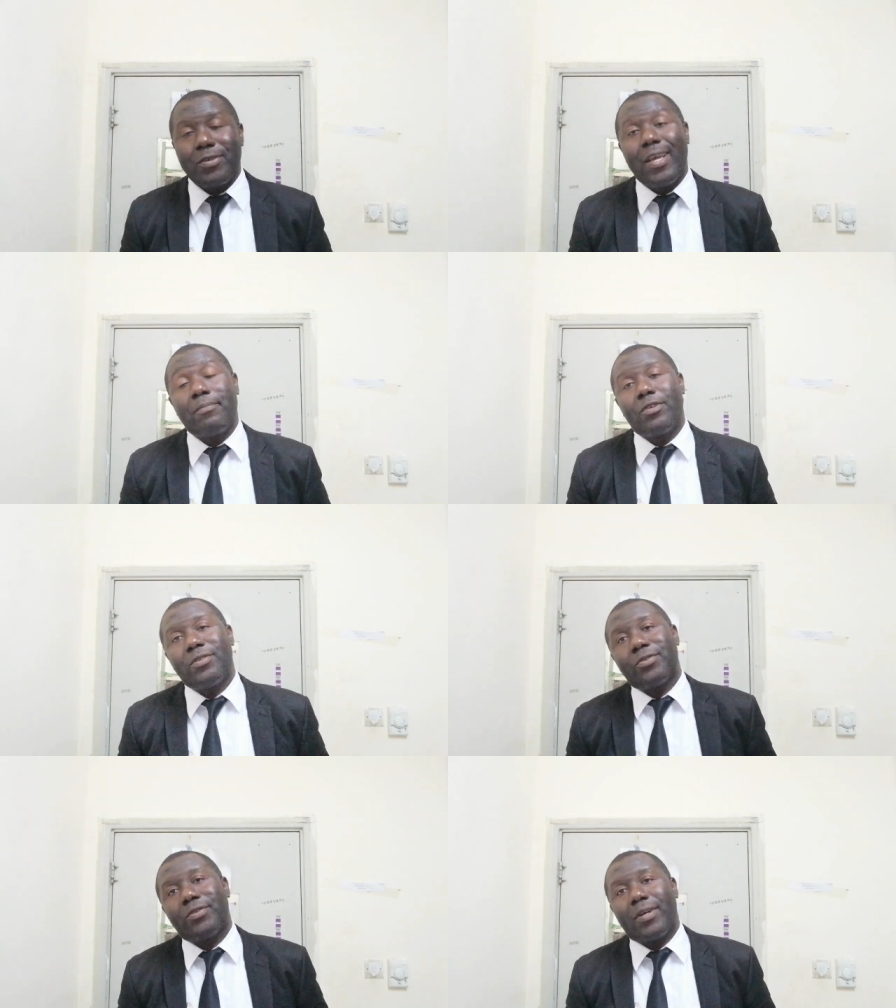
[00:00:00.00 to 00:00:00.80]
Today I'm
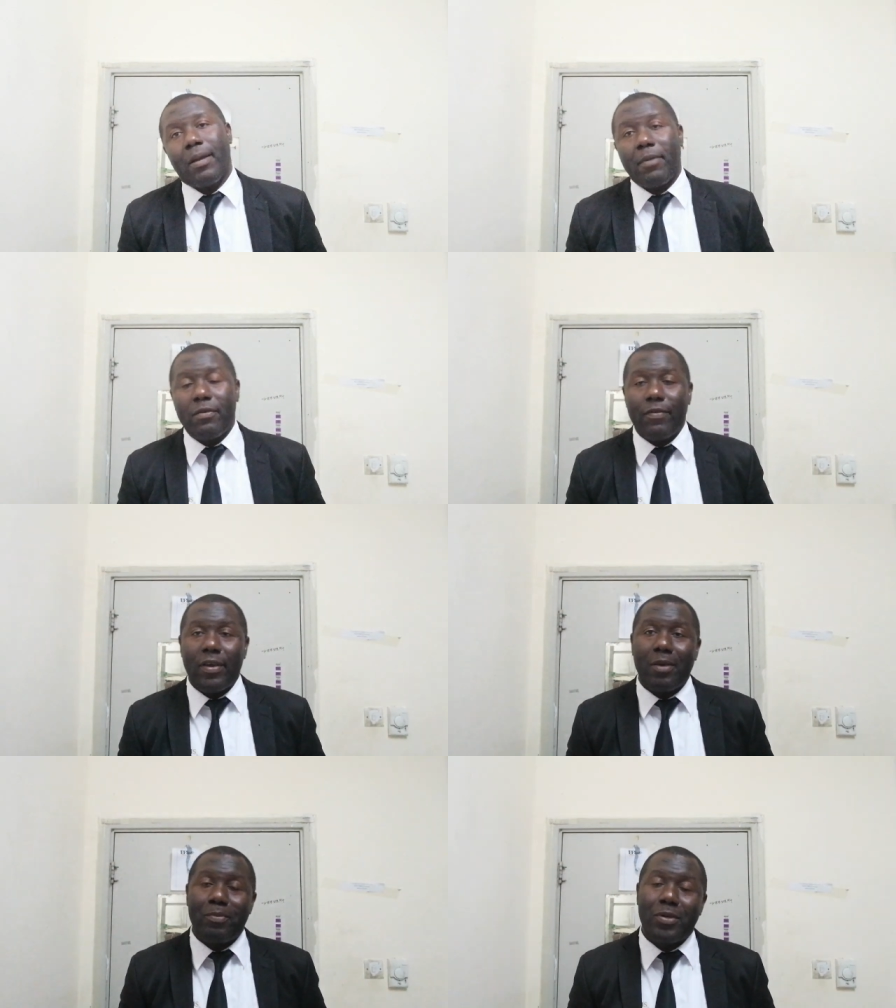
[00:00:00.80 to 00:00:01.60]
going to talk about a
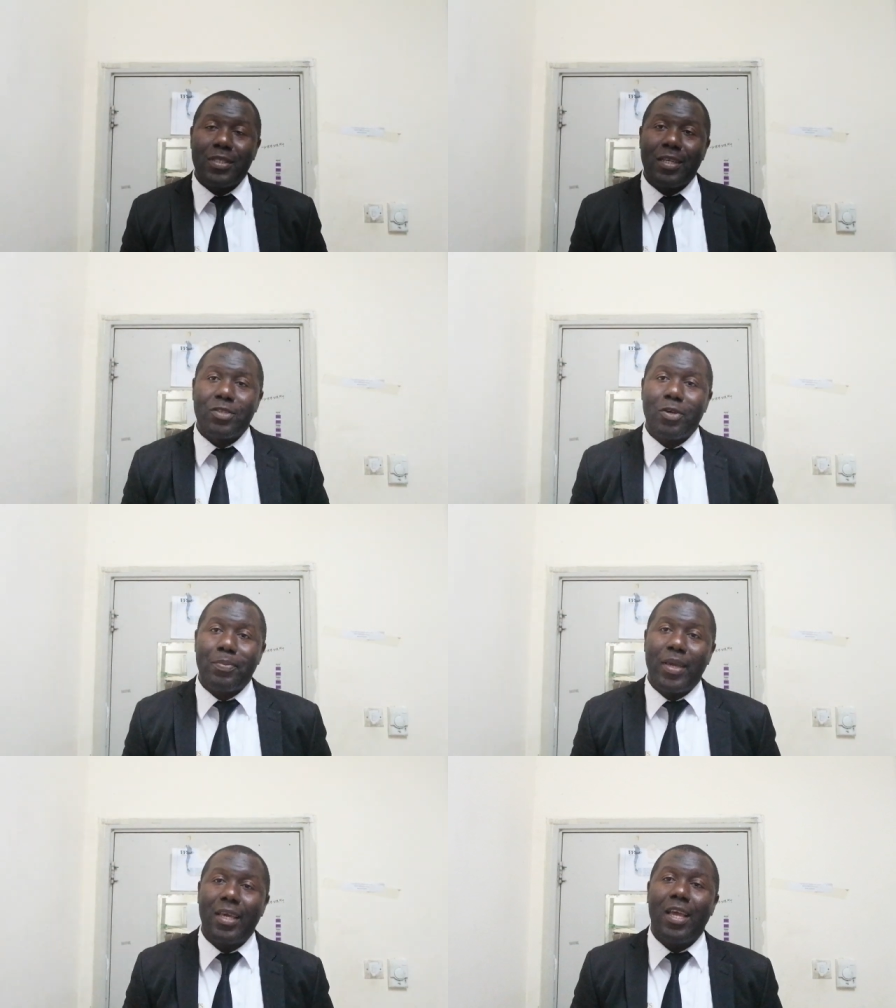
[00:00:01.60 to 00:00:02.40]
very important
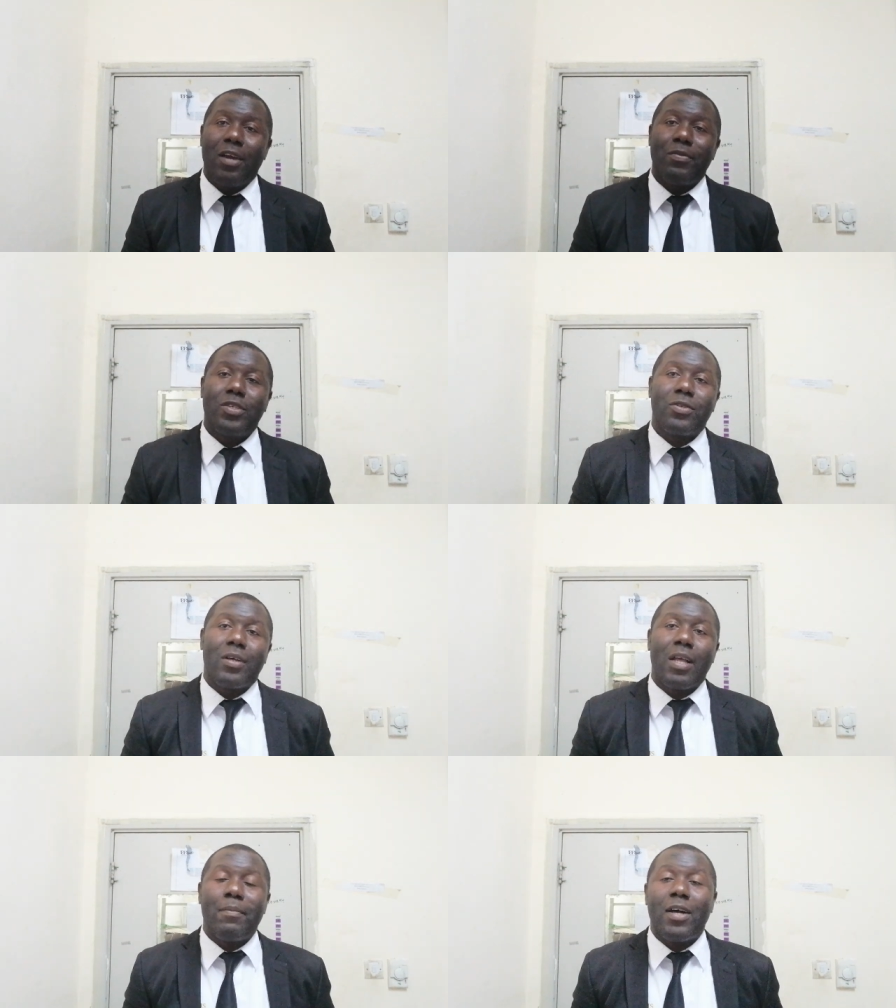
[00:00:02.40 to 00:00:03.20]
topic which
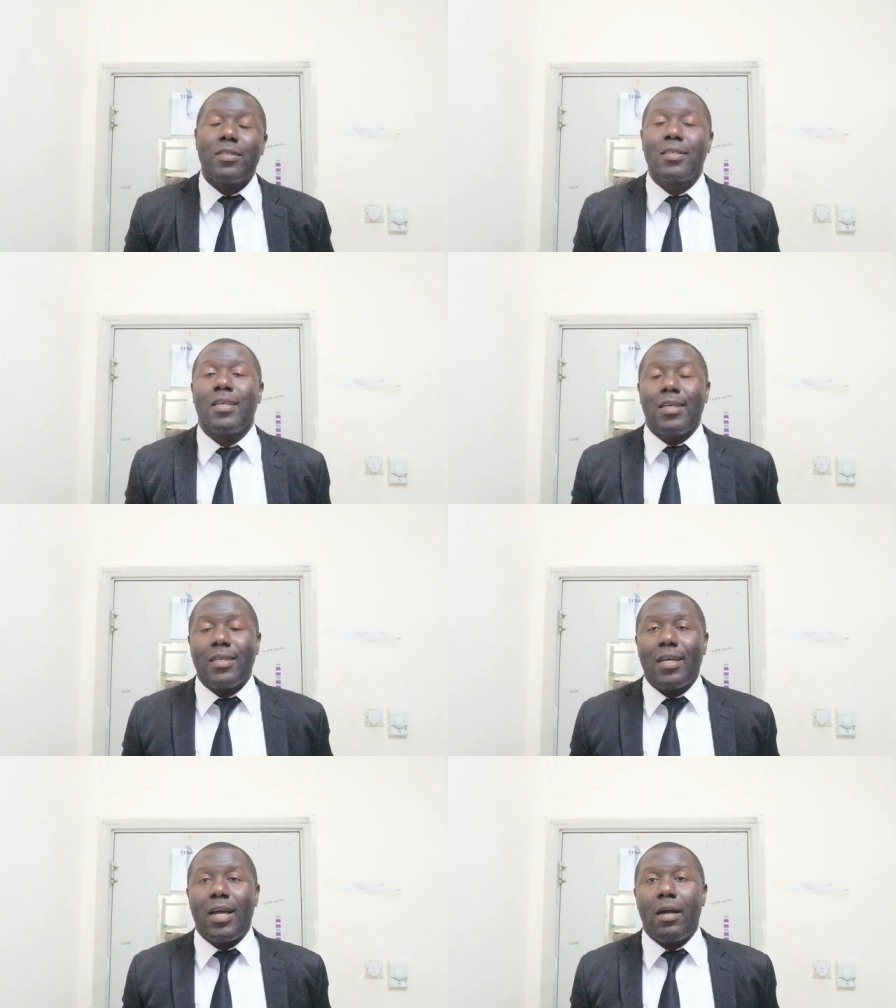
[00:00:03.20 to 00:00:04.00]
talk about
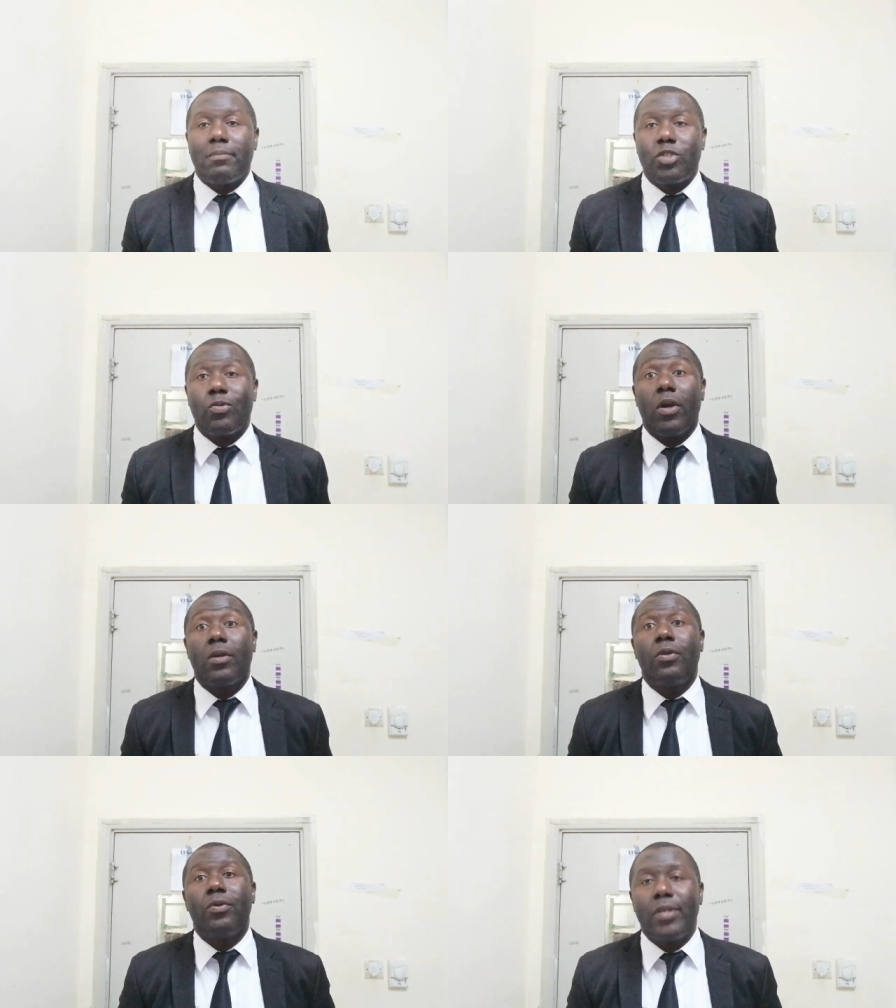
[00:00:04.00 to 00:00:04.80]

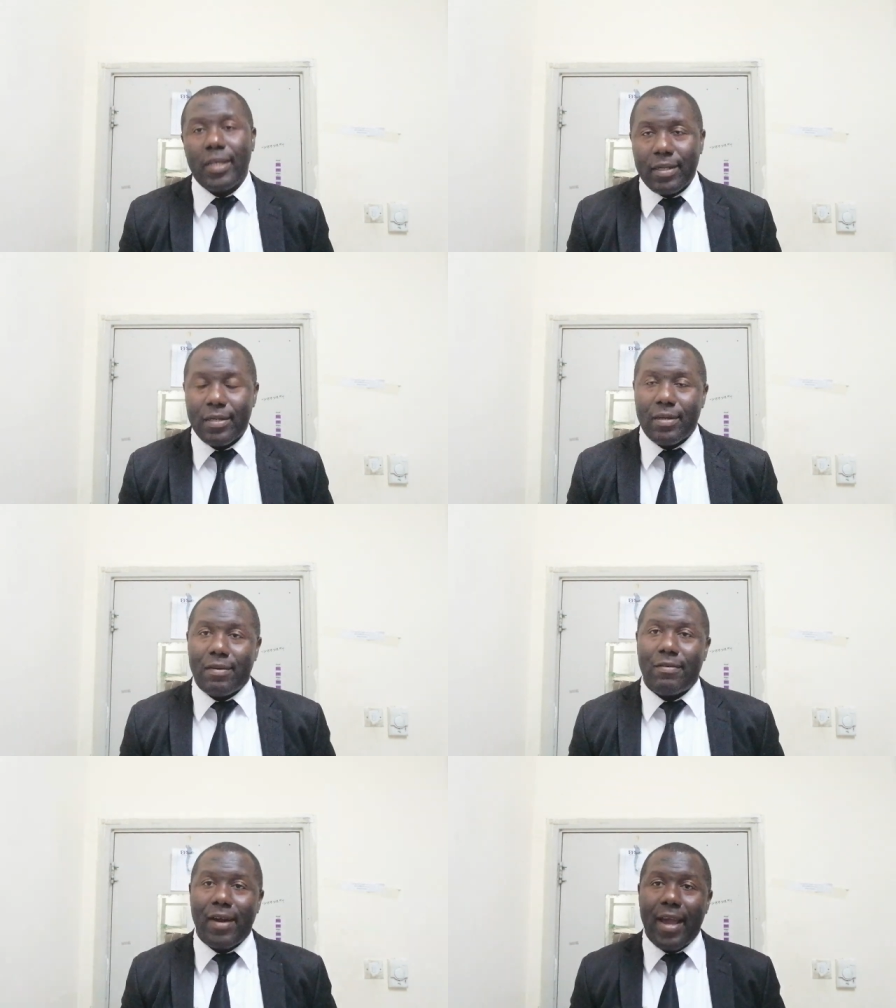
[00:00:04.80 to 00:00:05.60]
truck loading,
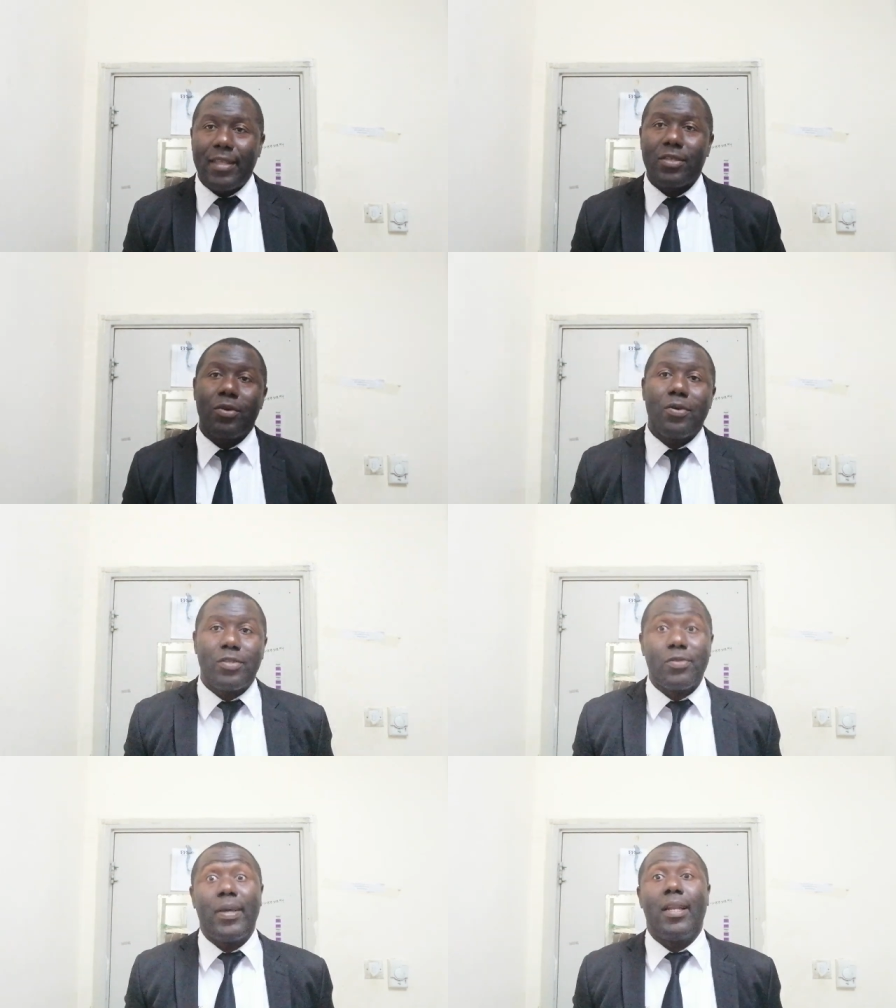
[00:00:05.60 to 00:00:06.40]
right? Or
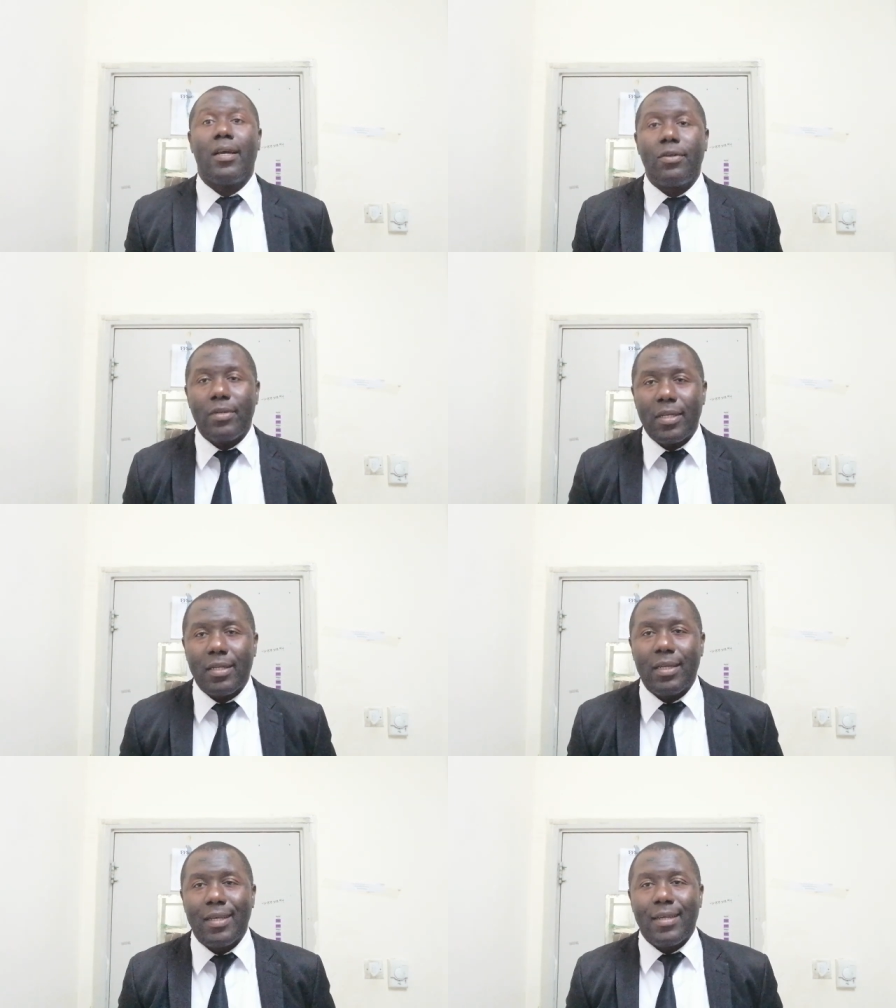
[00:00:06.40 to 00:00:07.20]
trailer loading.